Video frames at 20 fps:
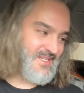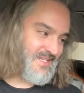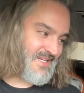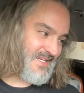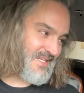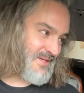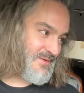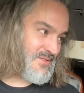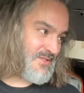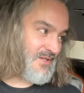
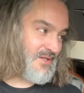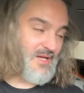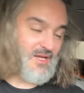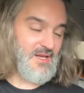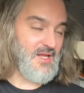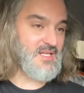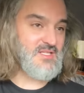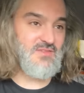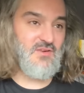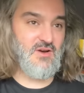And he was like, no,
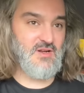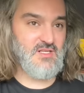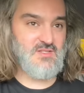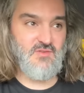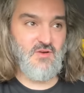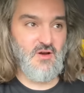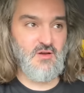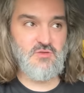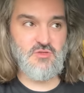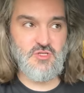that's fine, it's
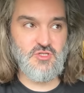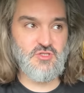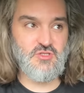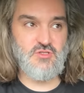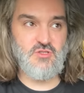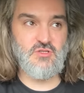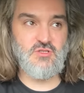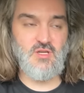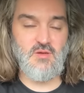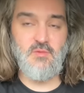fine.
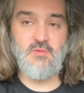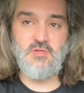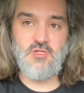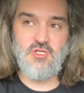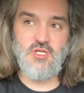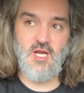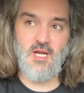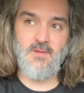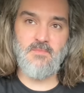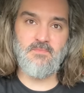Just coming to
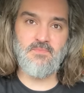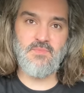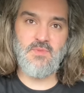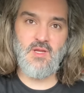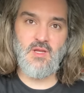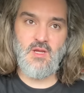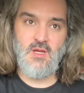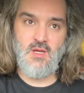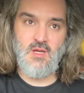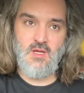check.
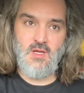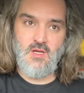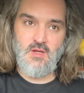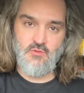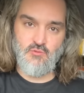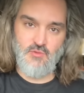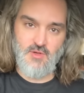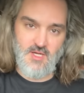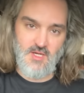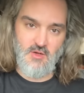
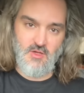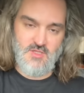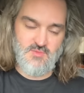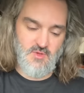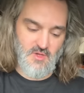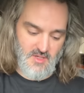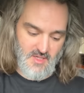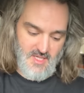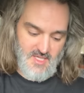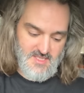Really nice
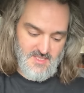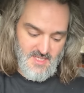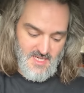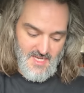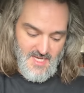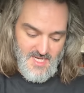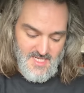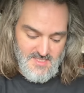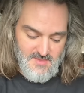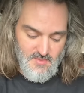bloke. He's the
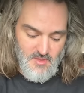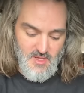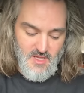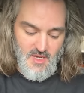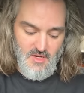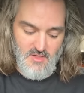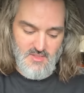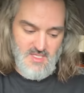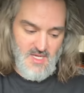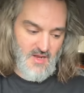bloke that
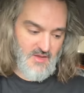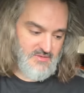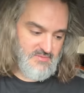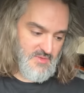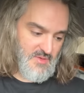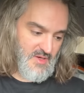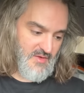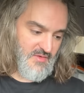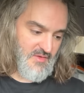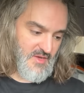looked after me
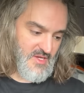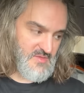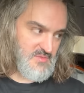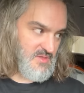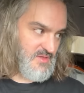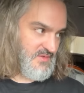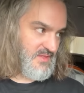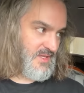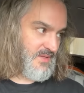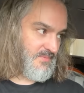when I first
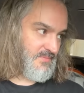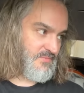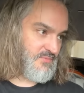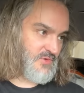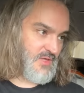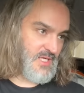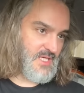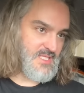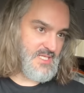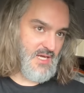moved in.
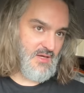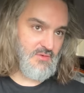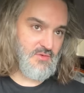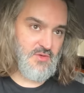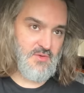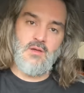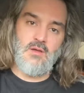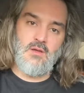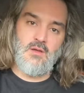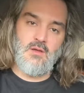Really sound.
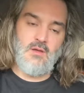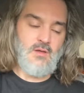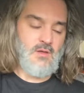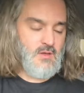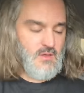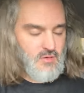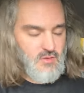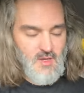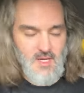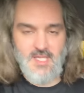
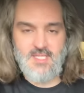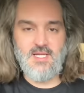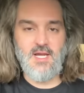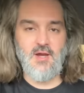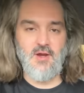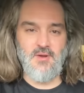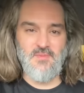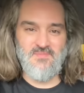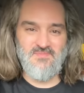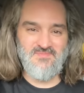Right, let's get
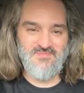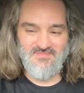home.